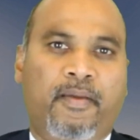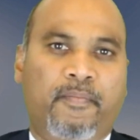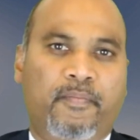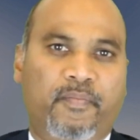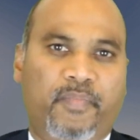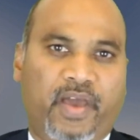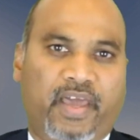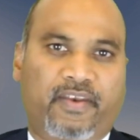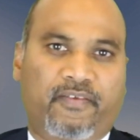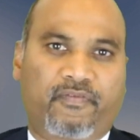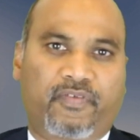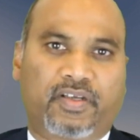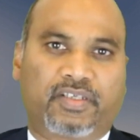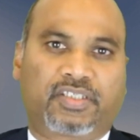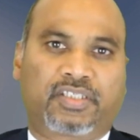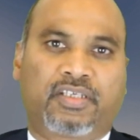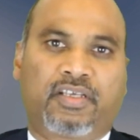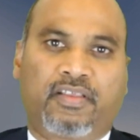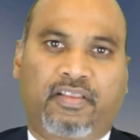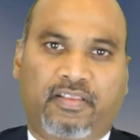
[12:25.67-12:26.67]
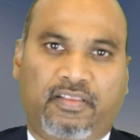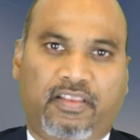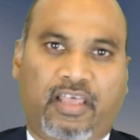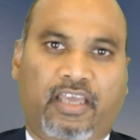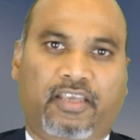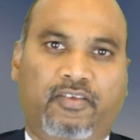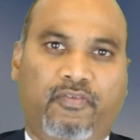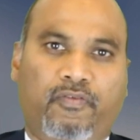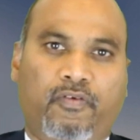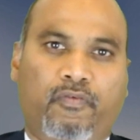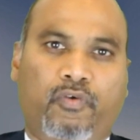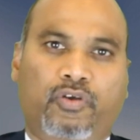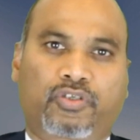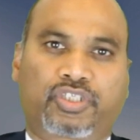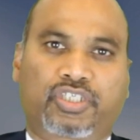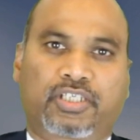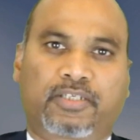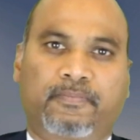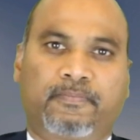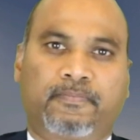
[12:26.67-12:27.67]
benefits. Thank you for
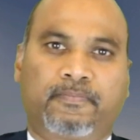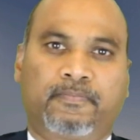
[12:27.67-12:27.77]
watching.